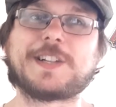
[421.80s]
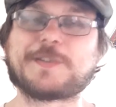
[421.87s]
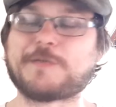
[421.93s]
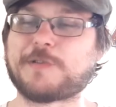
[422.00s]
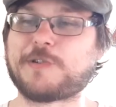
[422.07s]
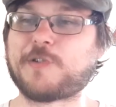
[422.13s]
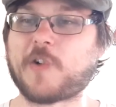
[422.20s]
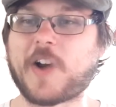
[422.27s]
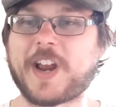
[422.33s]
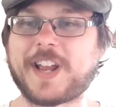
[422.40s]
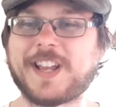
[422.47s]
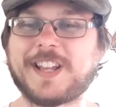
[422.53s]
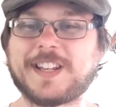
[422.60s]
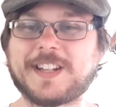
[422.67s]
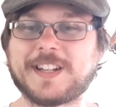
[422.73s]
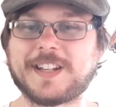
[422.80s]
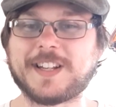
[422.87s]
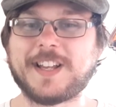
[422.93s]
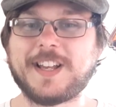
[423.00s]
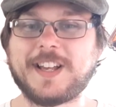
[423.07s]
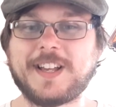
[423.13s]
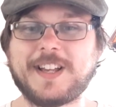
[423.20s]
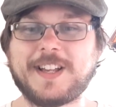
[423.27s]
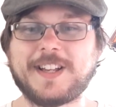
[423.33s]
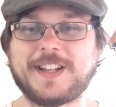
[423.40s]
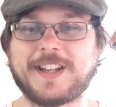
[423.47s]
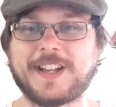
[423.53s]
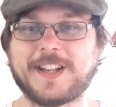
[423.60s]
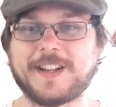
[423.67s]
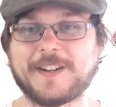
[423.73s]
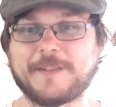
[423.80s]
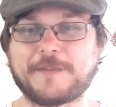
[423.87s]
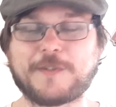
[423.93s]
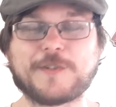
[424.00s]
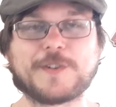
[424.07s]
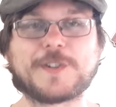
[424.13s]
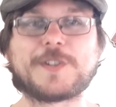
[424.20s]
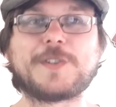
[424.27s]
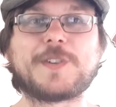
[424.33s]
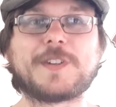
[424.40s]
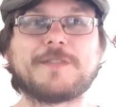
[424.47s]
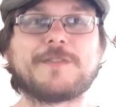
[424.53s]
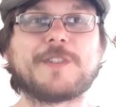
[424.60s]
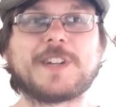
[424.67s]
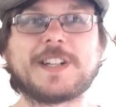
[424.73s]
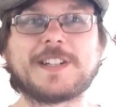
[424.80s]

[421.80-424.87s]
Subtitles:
were great, and of course, who can forget